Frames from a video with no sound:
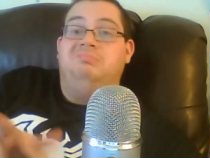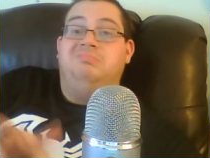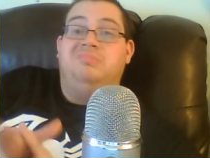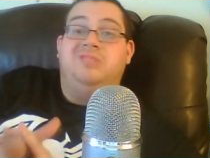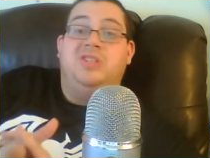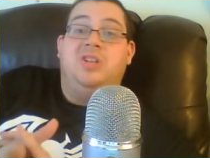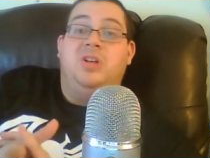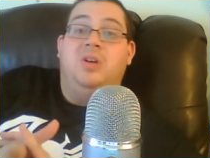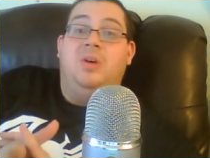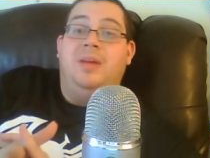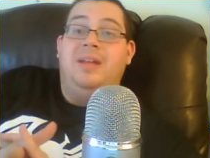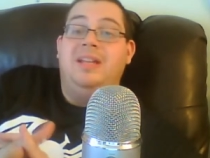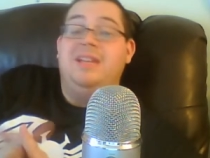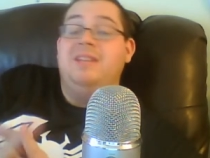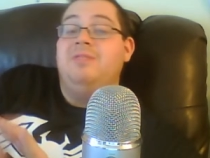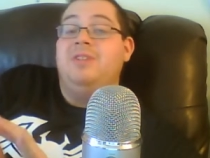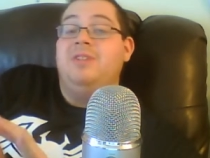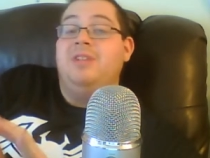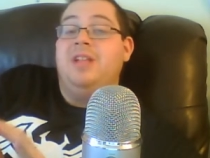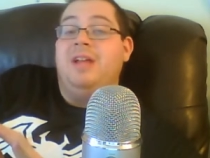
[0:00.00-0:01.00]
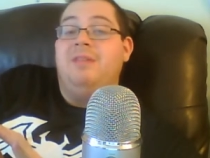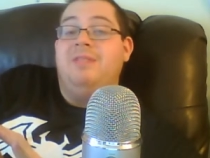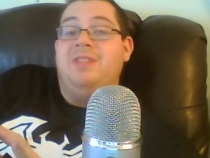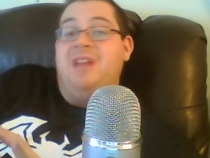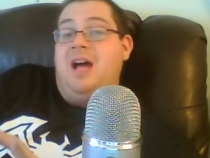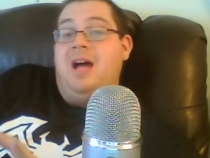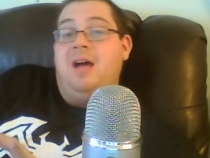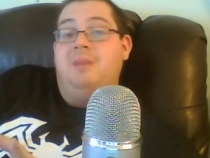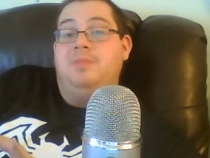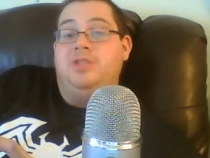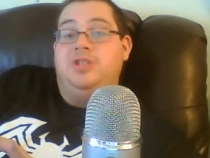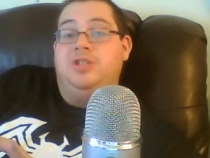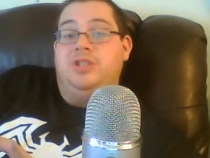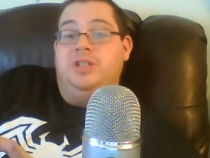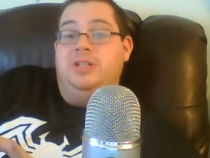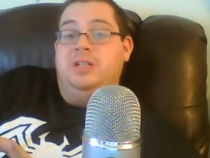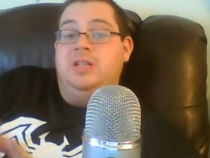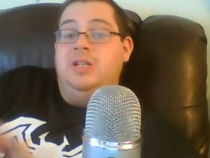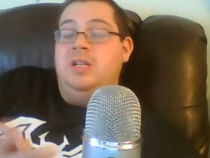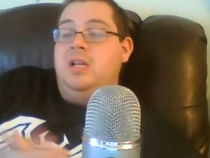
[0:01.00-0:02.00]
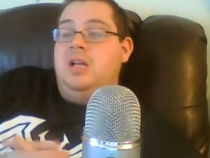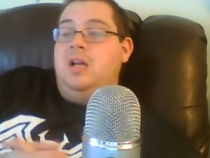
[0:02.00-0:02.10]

So I didn't really have an option.